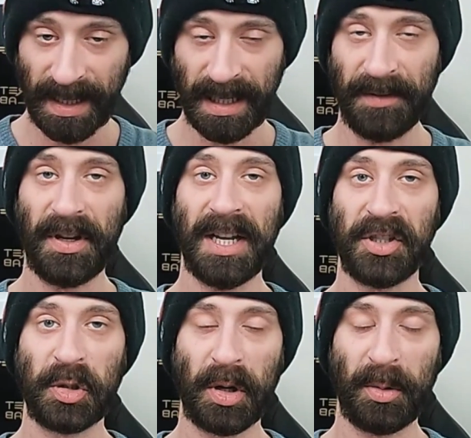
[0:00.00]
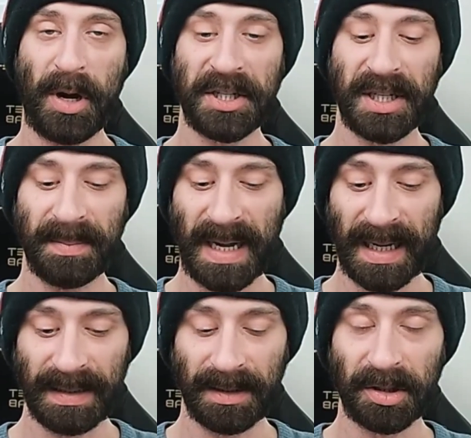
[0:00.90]
If you guys enjoyed watching
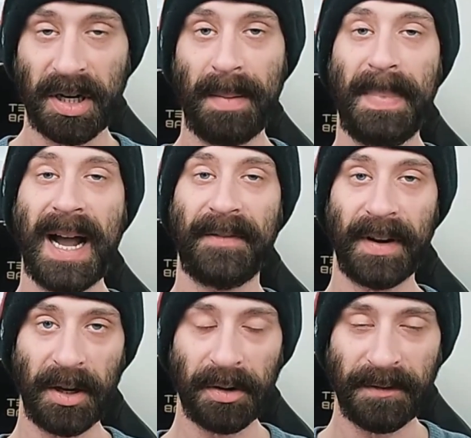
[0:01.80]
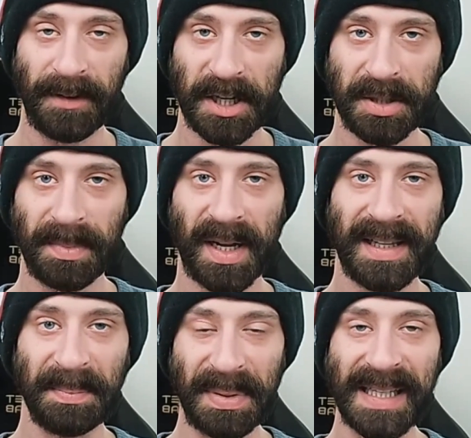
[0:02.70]
my little comeback video to Flesh and Blood,
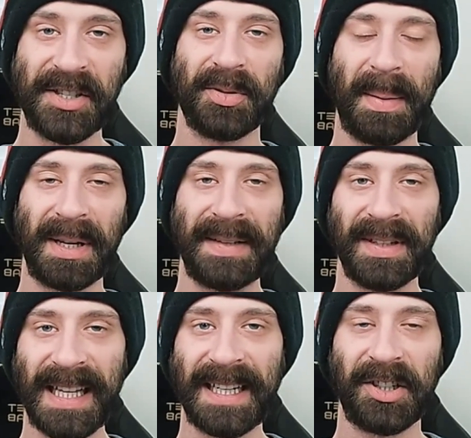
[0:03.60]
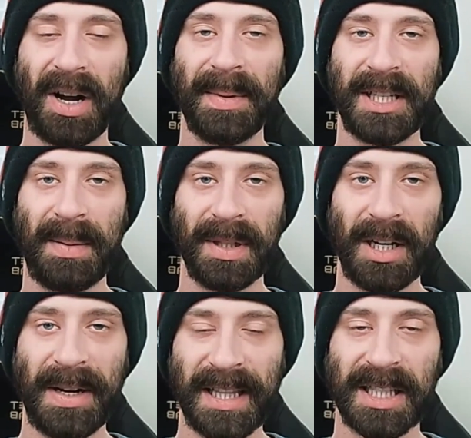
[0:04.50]
then please remember to leave a like, comment down
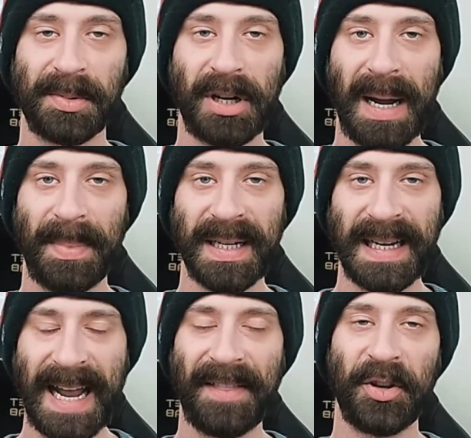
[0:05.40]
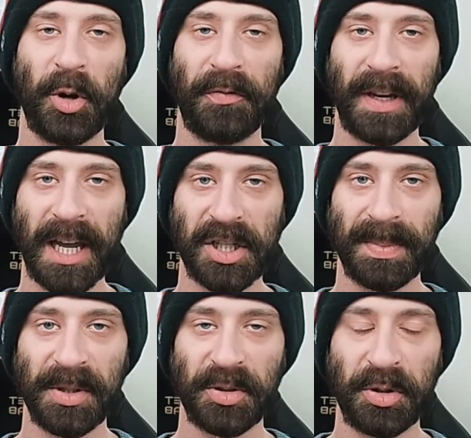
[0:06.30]
below, hit the subscribe button and the notification
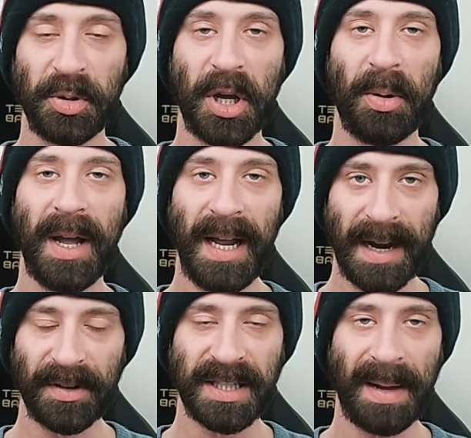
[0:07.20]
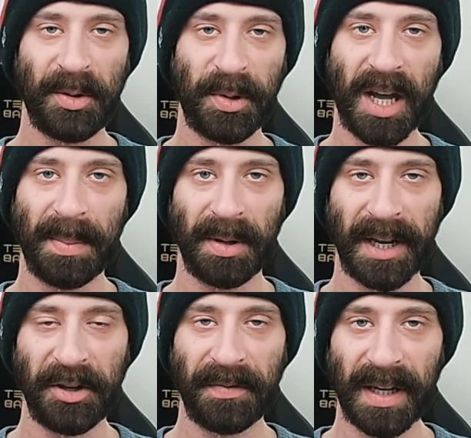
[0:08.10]
bell so you know every time that we upload
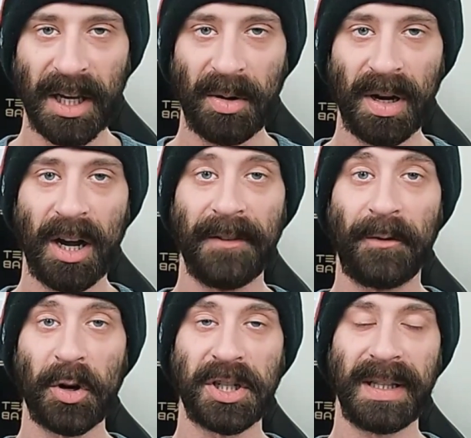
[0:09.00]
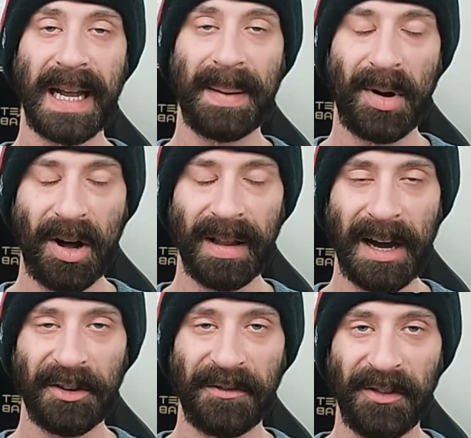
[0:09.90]
a new video. Unfortunately, I'm all
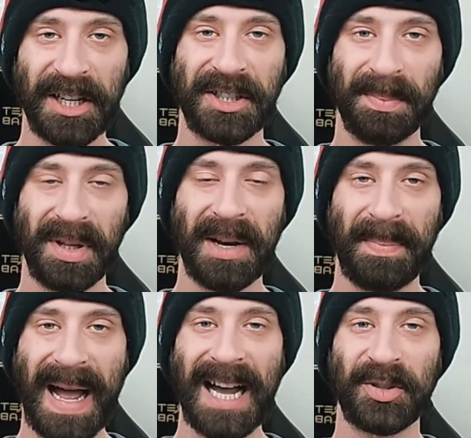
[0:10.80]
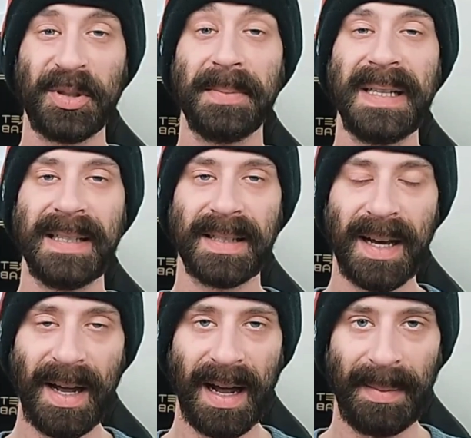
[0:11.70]
out of Flesh and Blood packs, which means
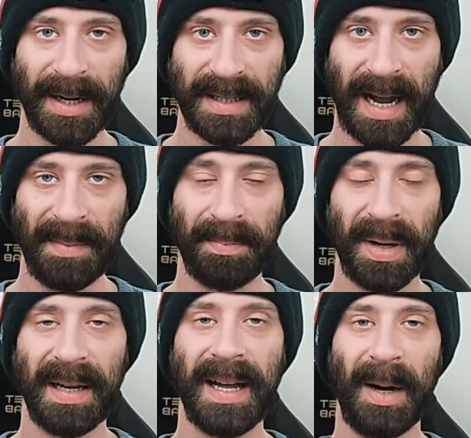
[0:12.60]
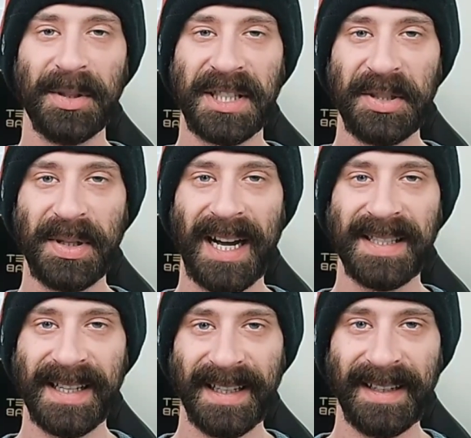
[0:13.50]
I'm out of time, but I will see you
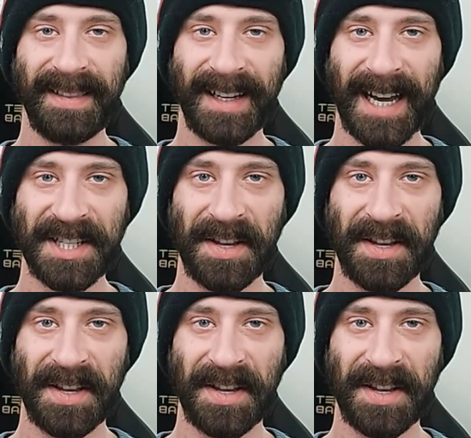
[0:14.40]
guys in the next